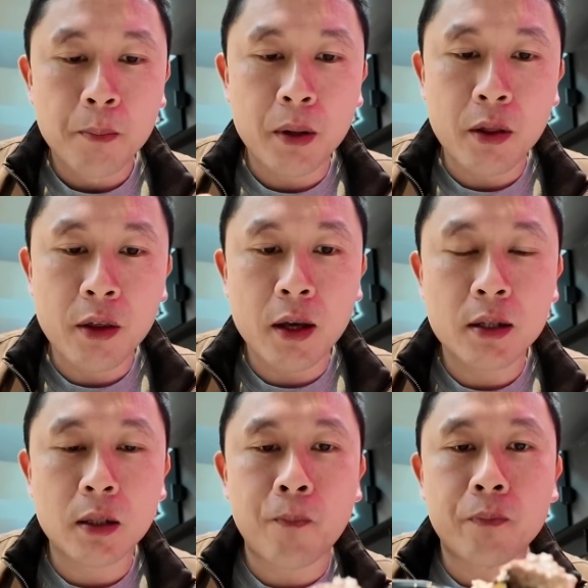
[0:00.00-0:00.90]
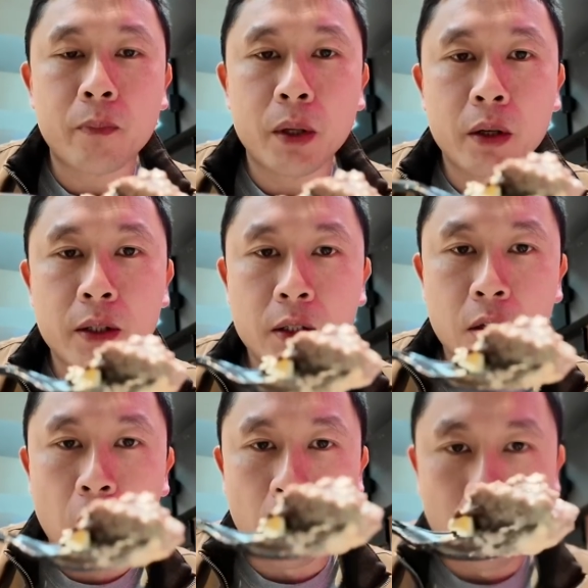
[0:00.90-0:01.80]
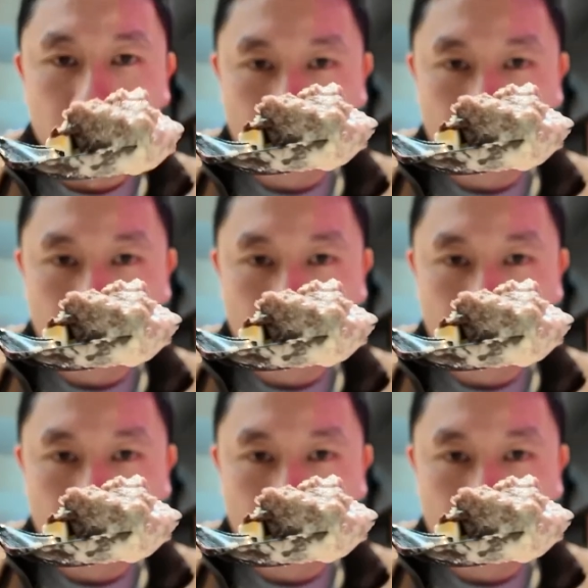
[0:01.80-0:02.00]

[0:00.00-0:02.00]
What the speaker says: But this, because it's cold,